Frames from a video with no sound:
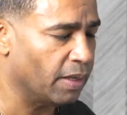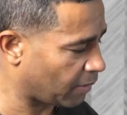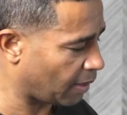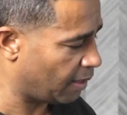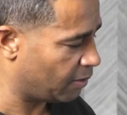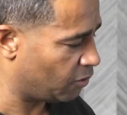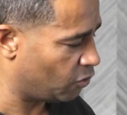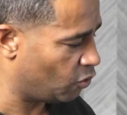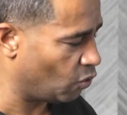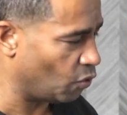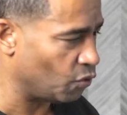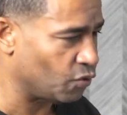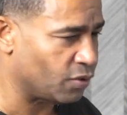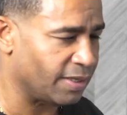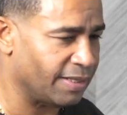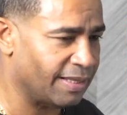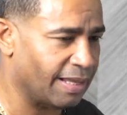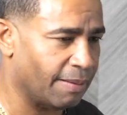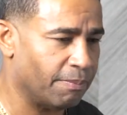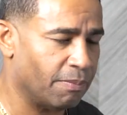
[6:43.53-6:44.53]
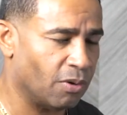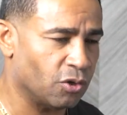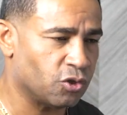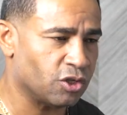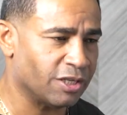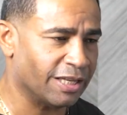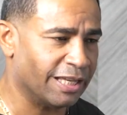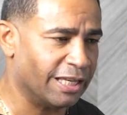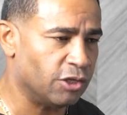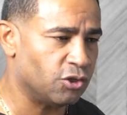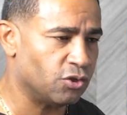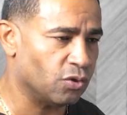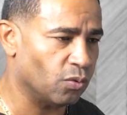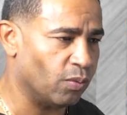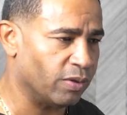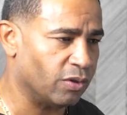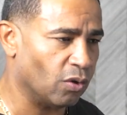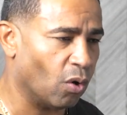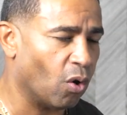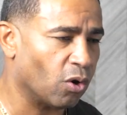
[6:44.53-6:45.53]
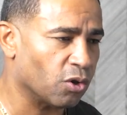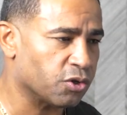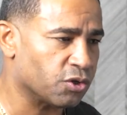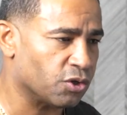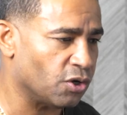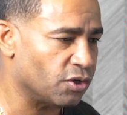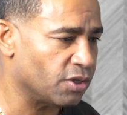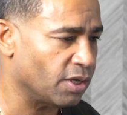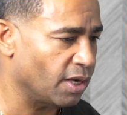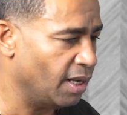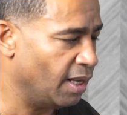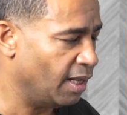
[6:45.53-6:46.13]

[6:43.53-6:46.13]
and you don't see that much issue with ulcers